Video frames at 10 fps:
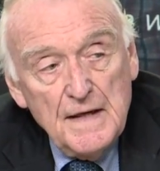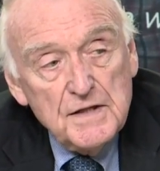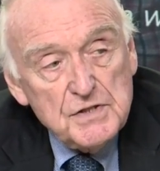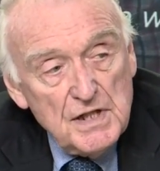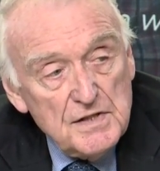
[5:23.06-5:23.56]

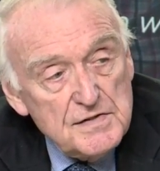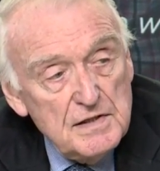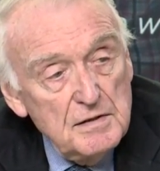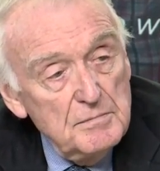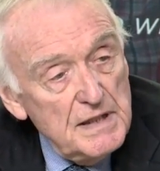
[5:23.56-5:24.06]
And
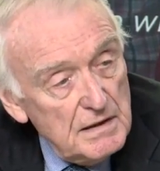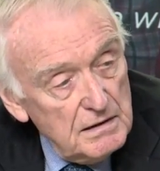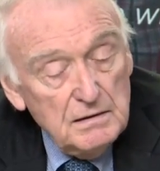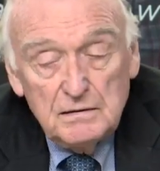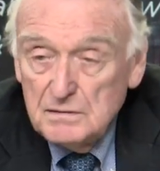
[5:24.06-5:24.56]
Chancellor
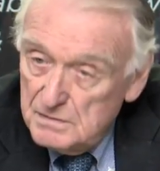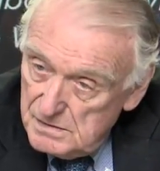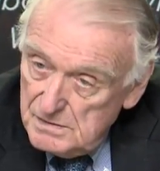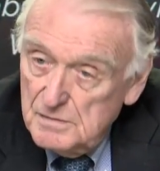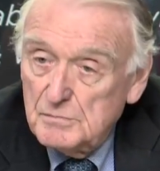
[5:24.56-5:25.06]
Merkel,
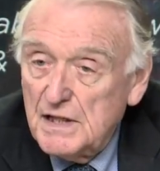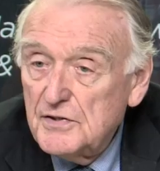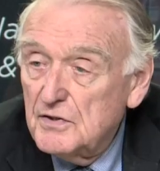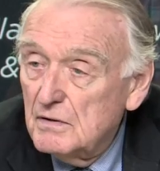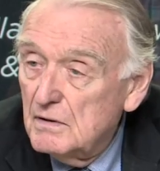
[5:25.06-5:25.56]

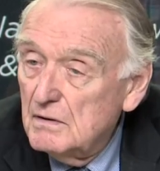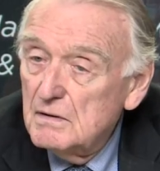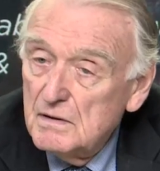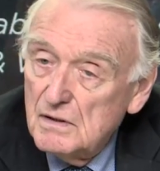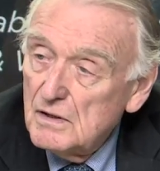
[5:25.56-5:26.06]
bless her,
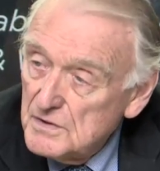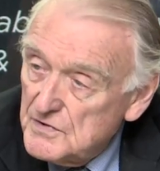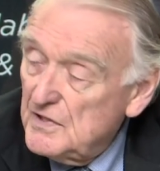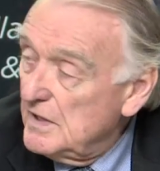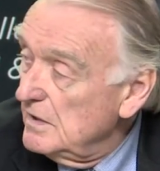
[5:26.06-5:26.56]
on
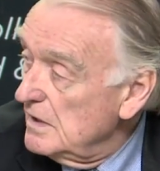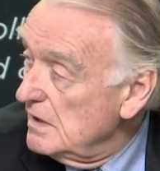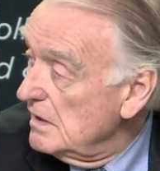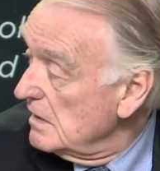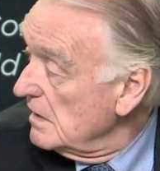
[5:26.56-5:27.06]

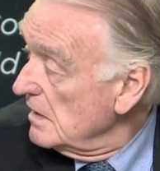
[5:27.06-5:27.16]
Sunday,